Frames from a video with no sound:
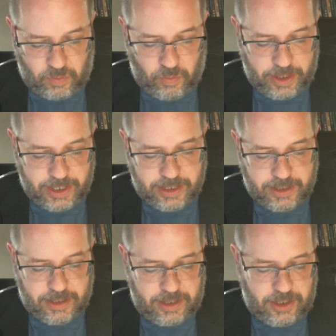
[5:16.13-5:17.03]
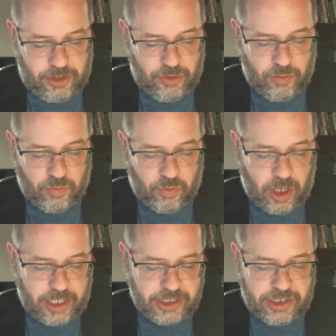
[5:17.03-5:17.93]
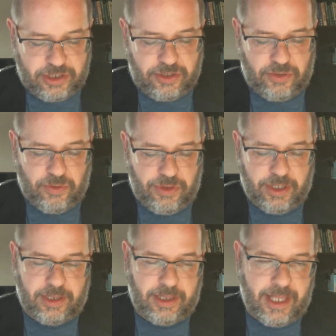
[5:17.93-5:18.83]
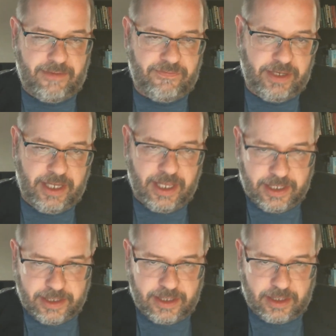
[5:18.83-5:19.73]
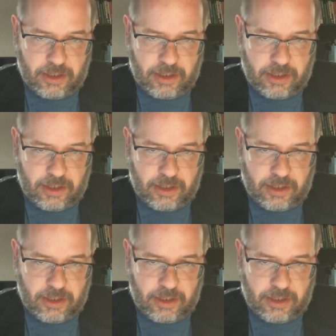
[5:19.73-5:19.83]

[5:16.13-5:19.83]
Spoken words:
when you rush to the left end,